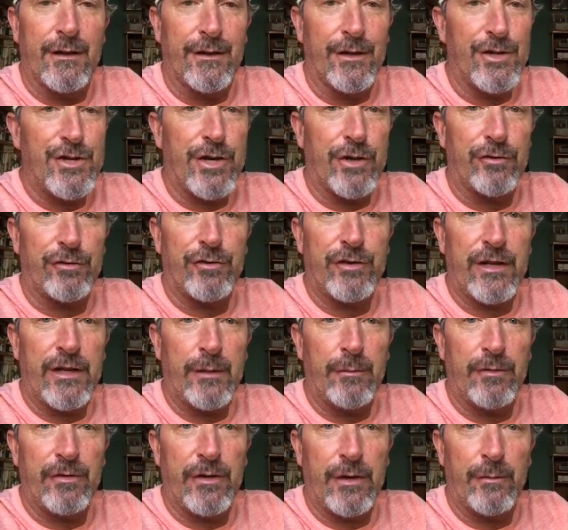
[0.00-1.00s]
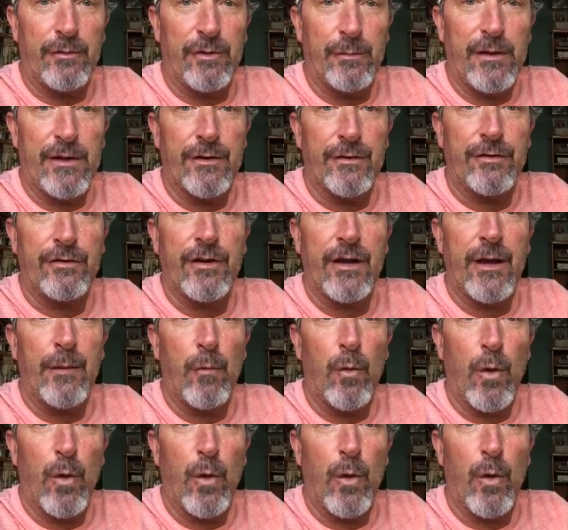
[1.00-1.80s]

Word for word: This year's team seems to be the same